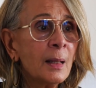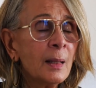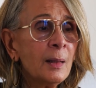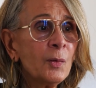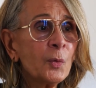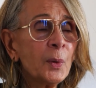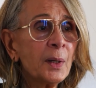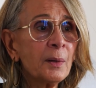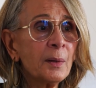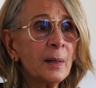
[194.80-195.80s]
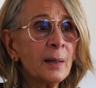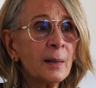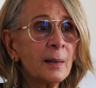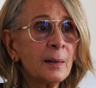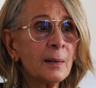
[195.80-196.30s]
is where
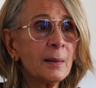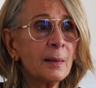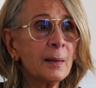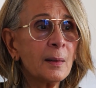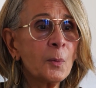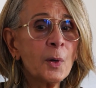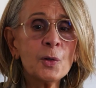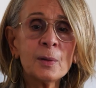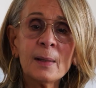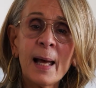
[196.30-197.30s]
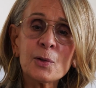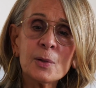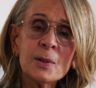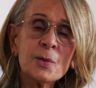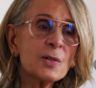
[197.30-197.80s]
you can
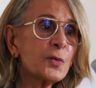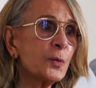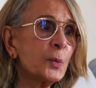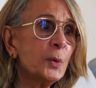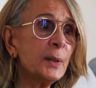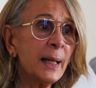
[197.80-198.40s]
actually transform the world.